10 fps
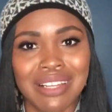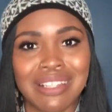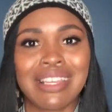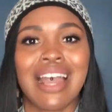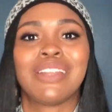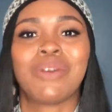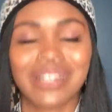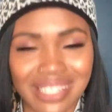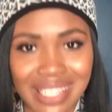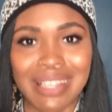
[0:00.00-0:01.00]
Y'all know
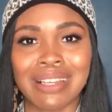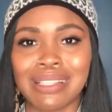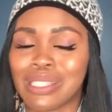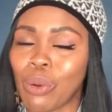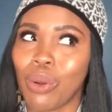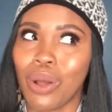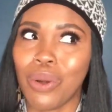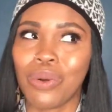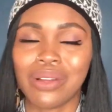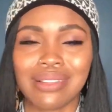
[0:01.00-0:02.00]
what it is.
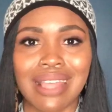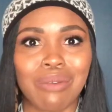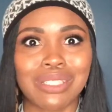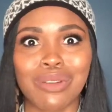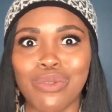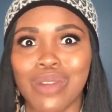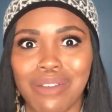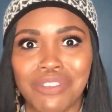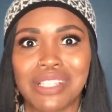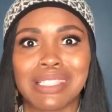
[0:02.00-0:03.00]
Whew, that was the
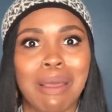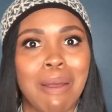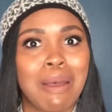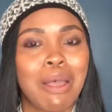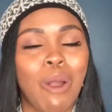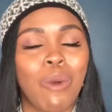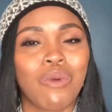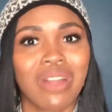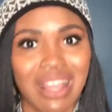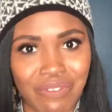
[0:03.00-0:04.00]
roughest,
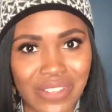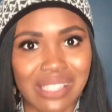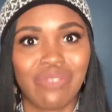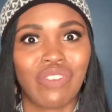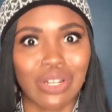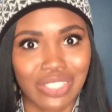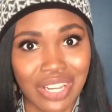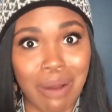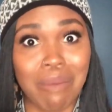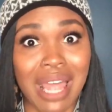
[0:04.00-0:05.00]
roughest first
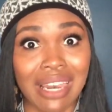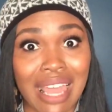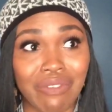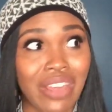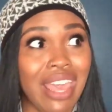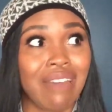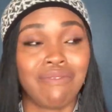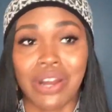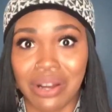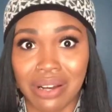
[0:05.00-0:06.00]
year of my life
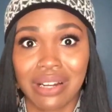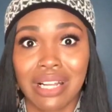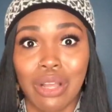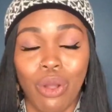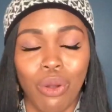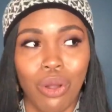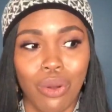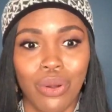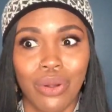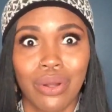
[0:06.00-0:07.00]
ever. Whew.